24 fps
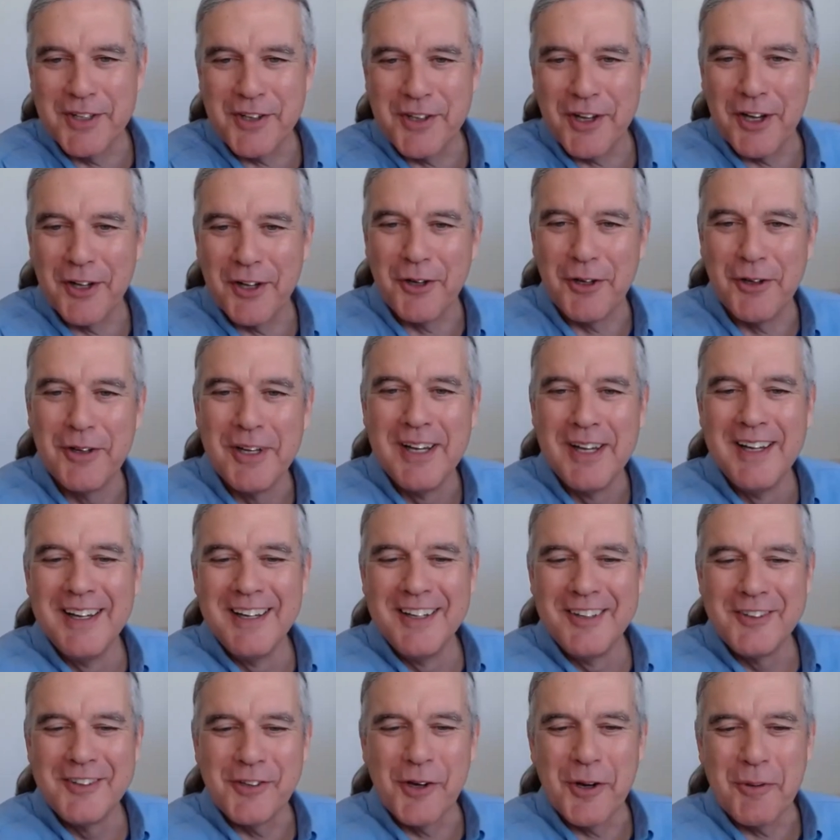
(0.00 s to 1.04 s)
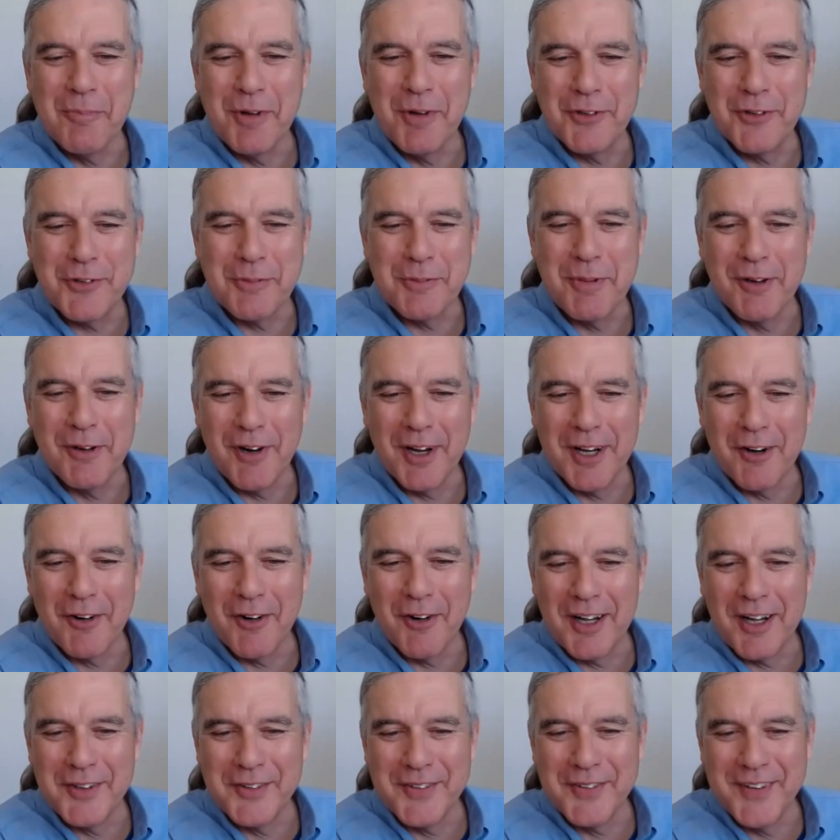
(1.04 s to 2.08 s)
tunnel? So it must have been right
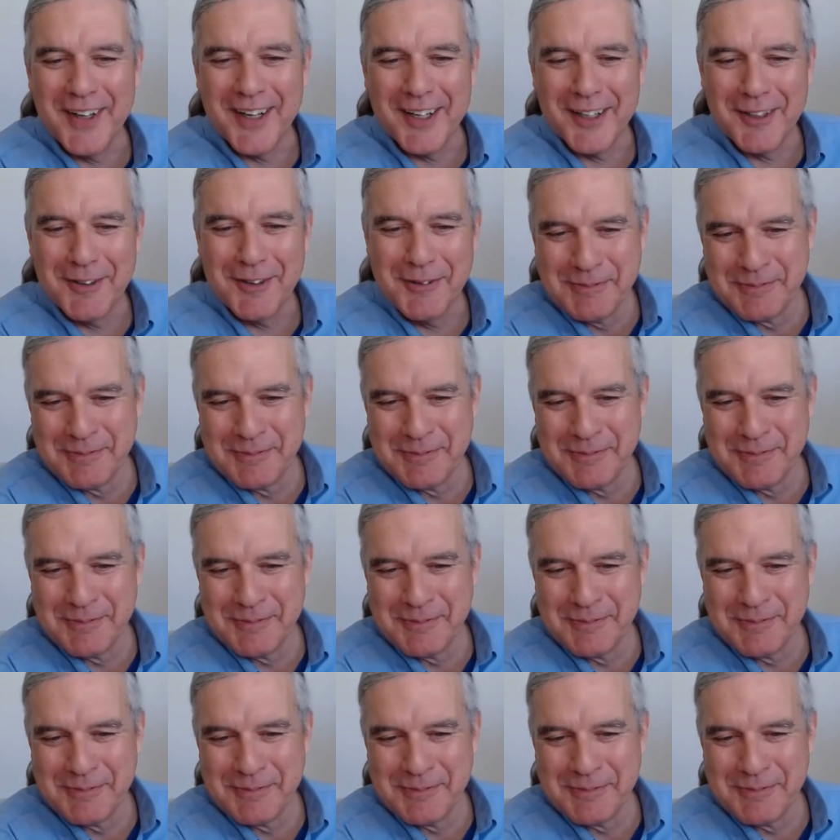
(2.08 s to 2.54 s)
around there.